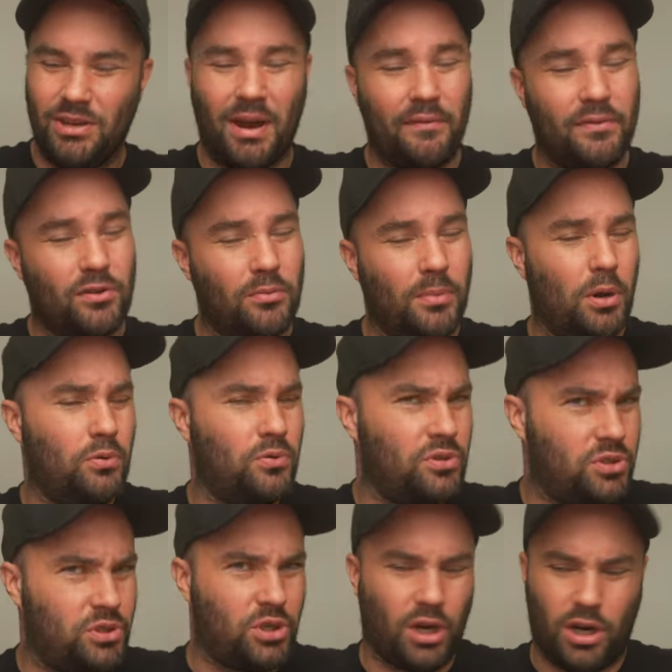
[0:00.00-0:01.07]
you have the remote
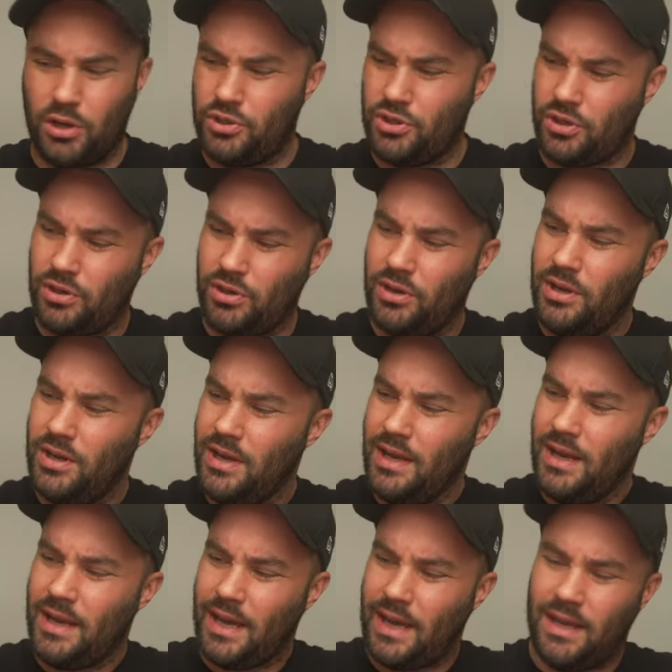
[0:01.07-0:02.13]
charger
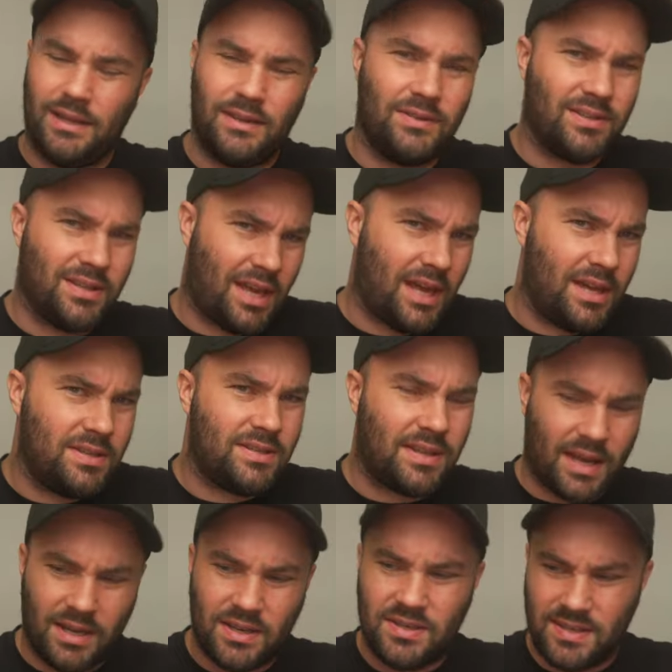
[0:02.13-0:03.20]
and case
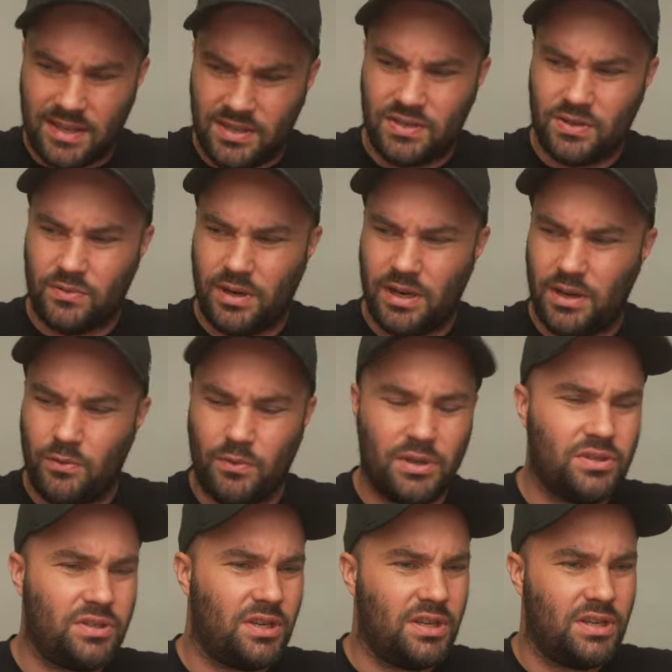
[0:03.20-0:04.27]
accessory,
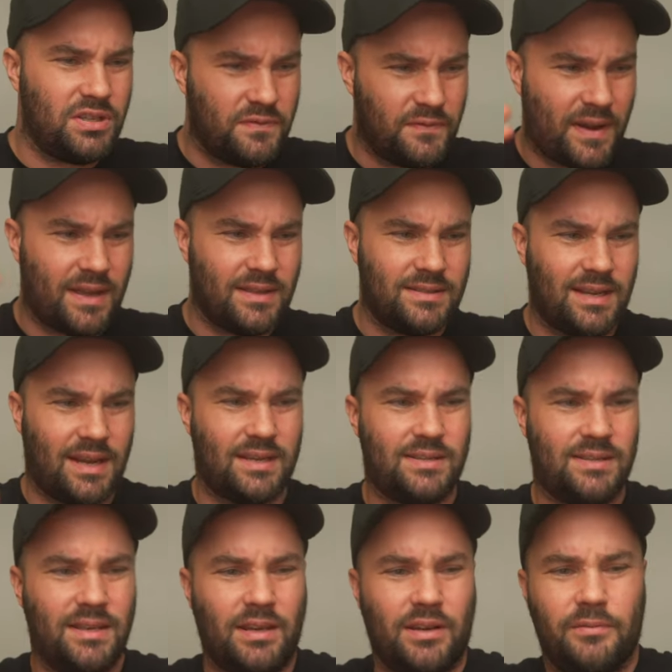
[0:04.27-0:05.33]
which is
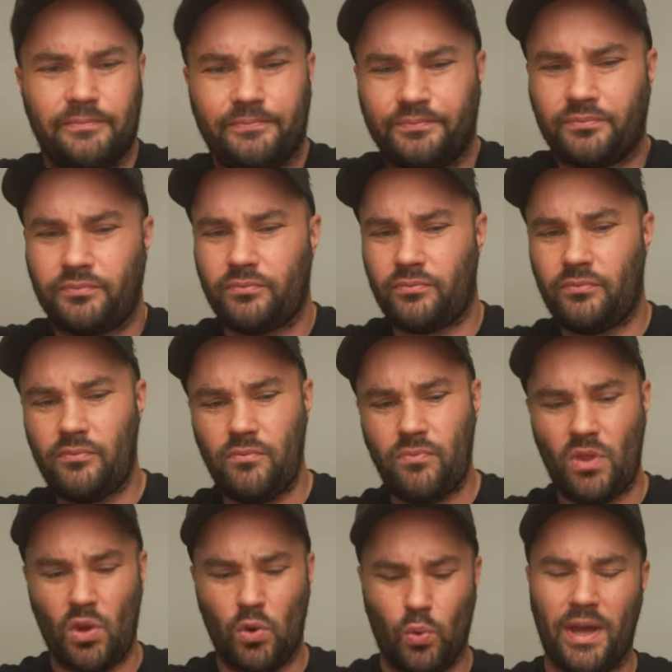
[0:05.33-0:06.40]
fantastic.
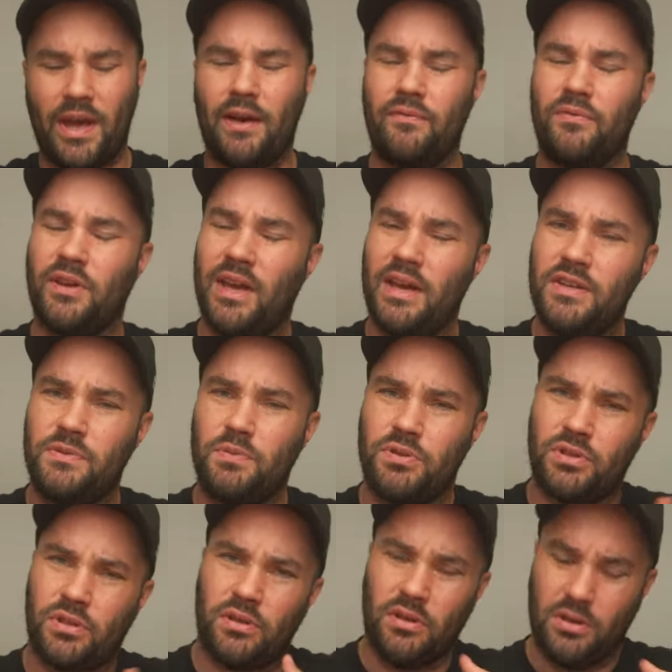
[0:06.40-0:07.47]
We have the case,
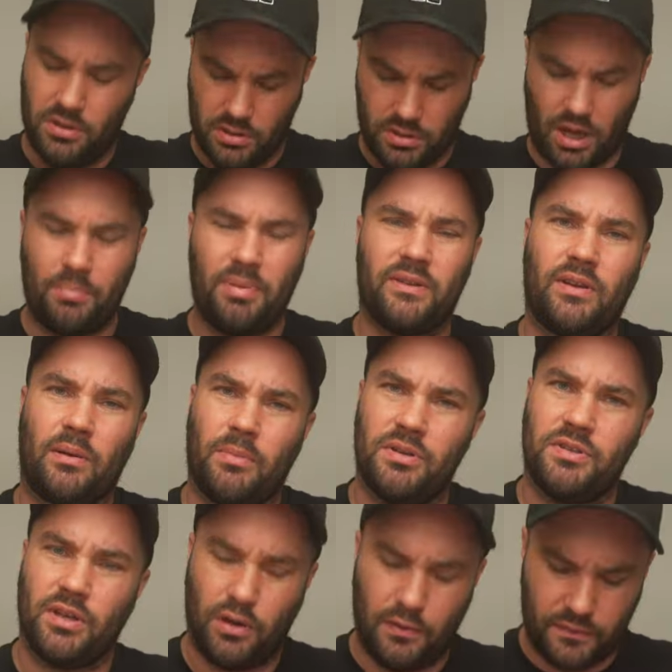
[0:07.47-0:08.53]
which I picked up
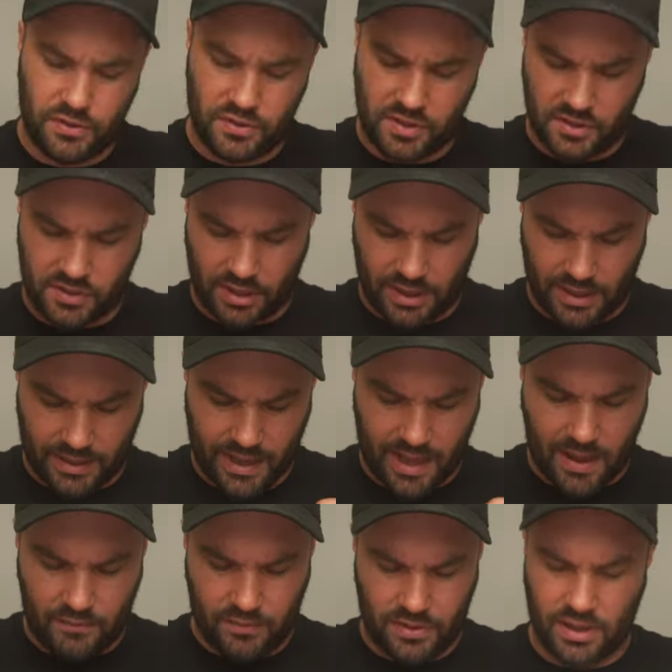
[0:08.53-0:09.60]
myself just because I like
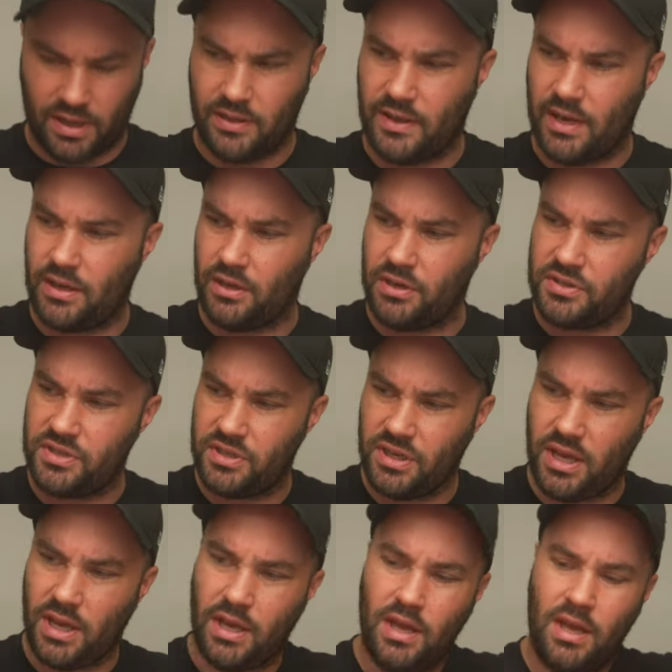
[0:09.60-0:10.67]
everything in there nice and
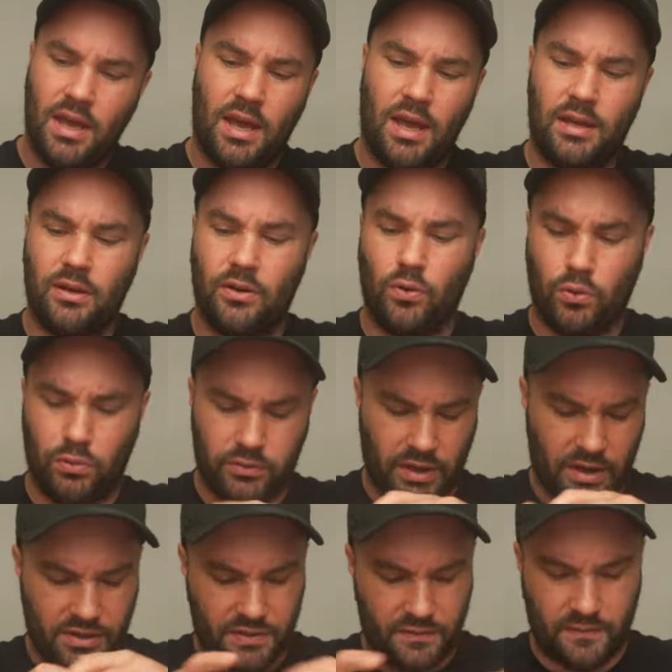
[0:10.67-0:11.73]
neat. And it all
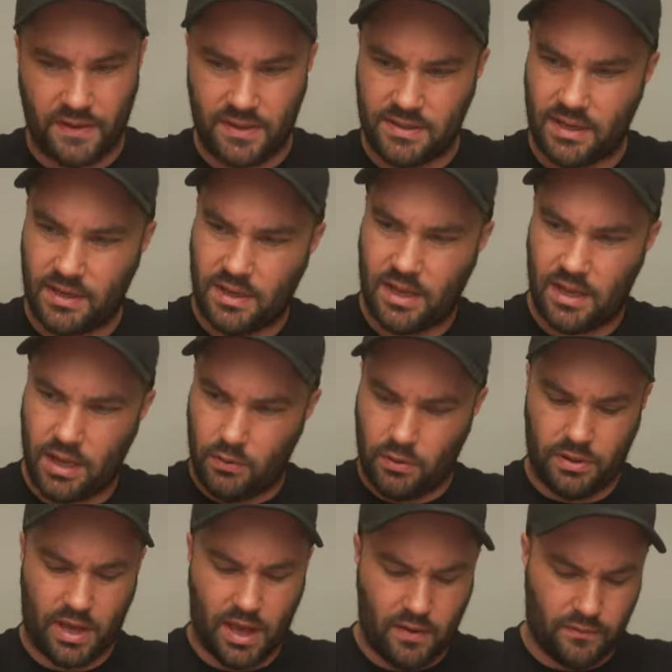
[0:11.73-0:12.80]
does fit in here
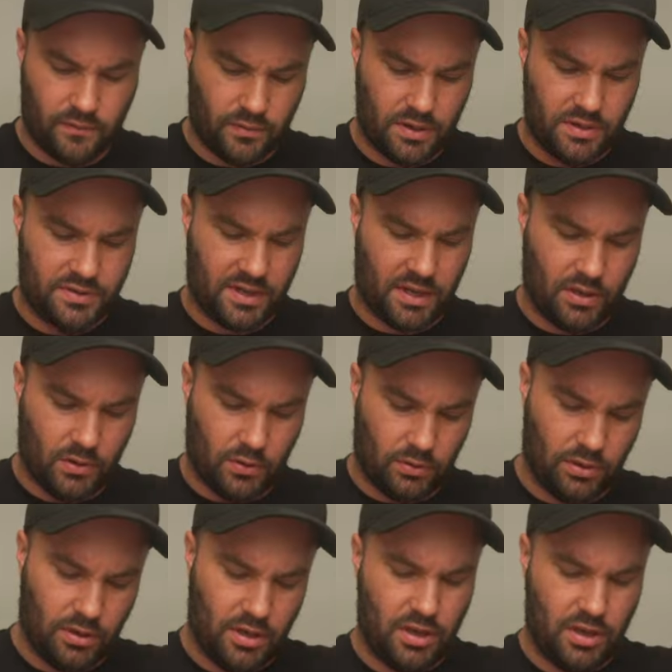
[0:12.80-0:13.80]
with every single